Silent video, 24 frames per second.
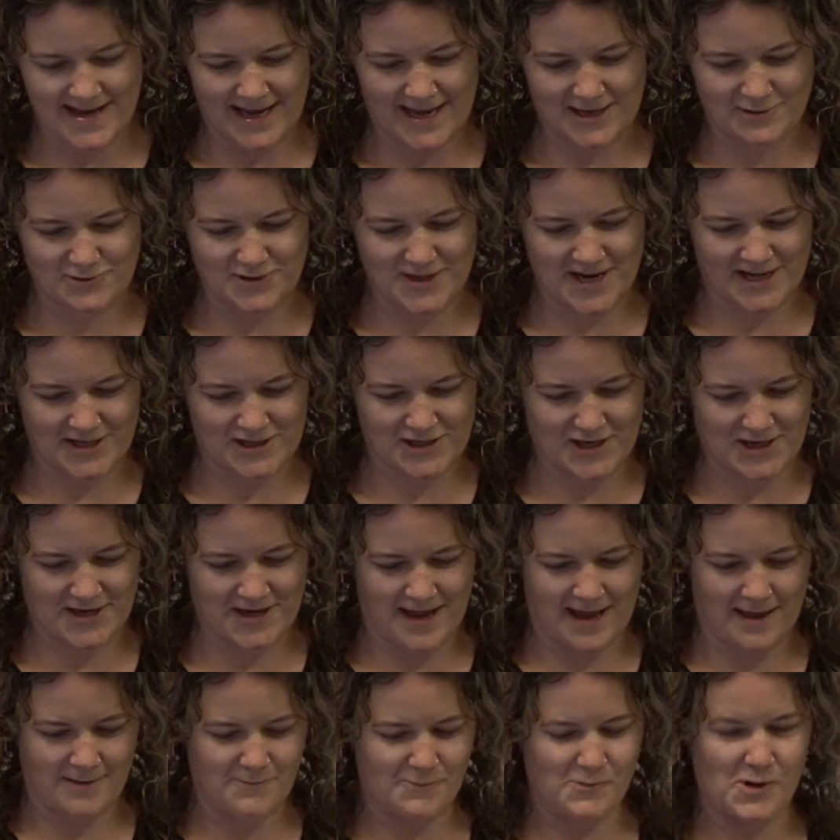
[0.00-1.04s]
introduction
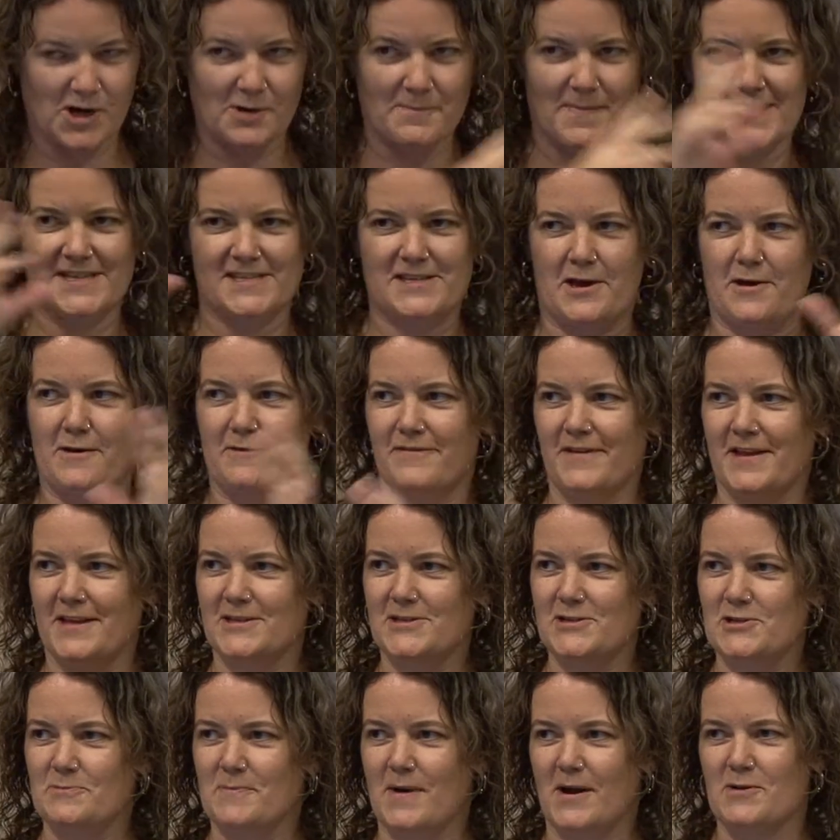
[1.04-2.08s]
and work myself
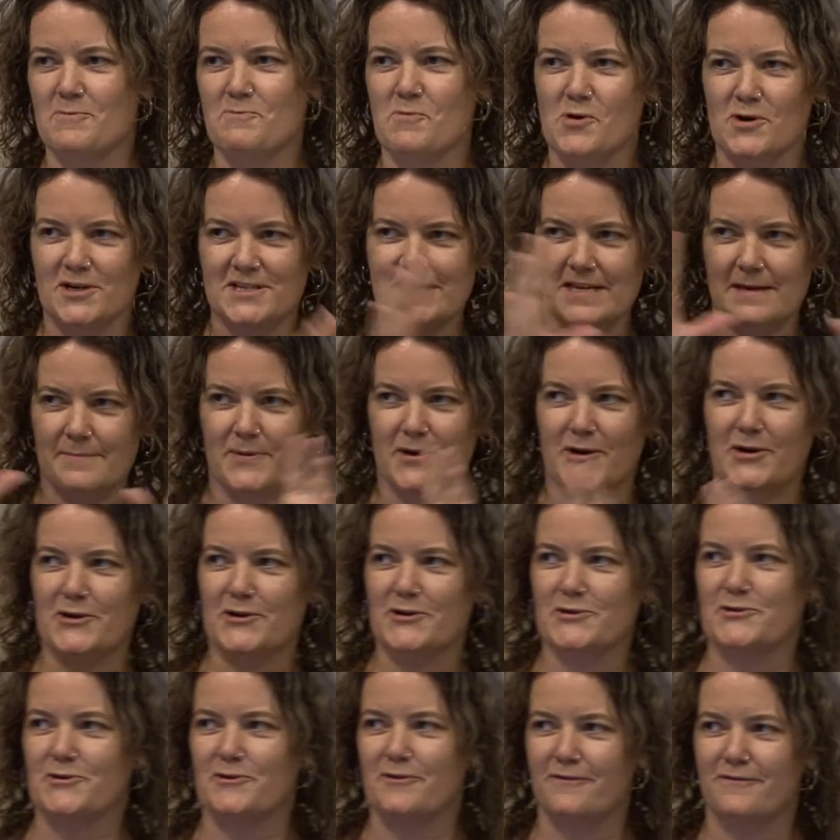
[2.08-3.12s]
into my more
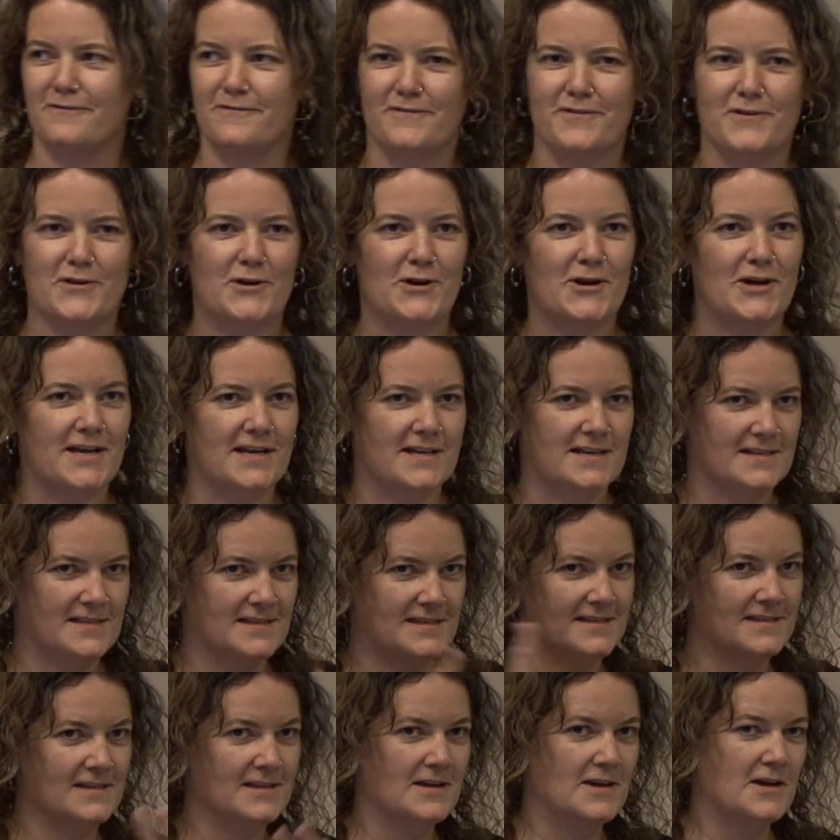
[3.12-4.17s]
typical sort of
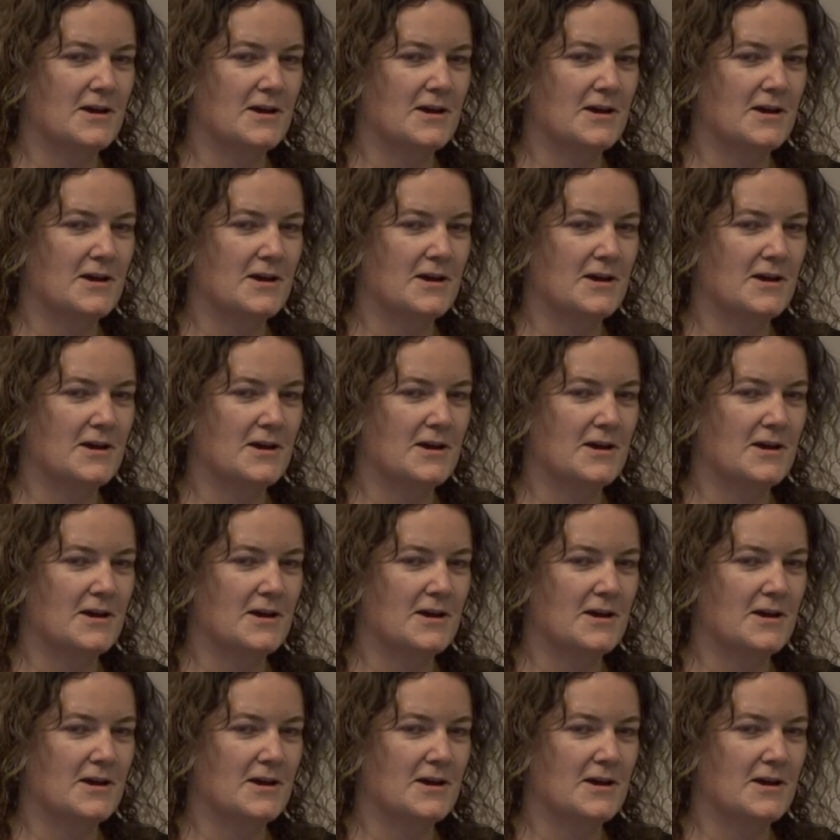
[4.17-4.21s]
furious